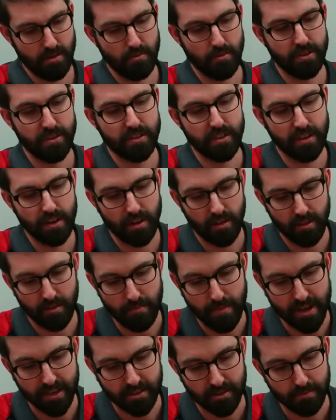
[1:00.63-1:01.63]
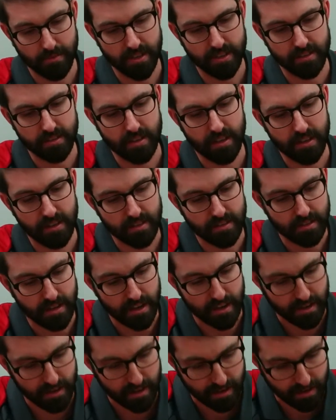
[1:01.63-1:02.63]
we see all the measurements that it's
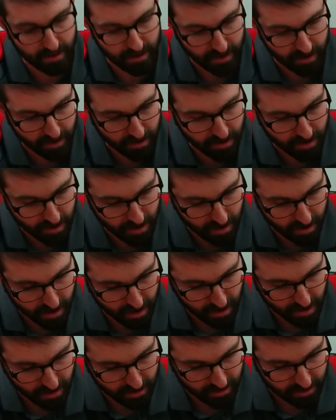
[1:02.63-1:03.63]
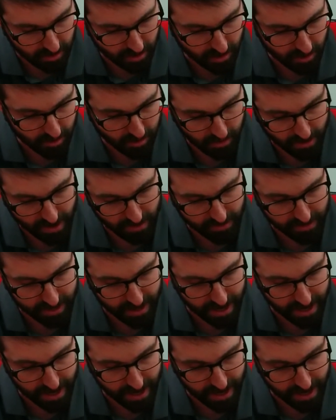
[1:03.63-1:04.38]
taken here. So we have a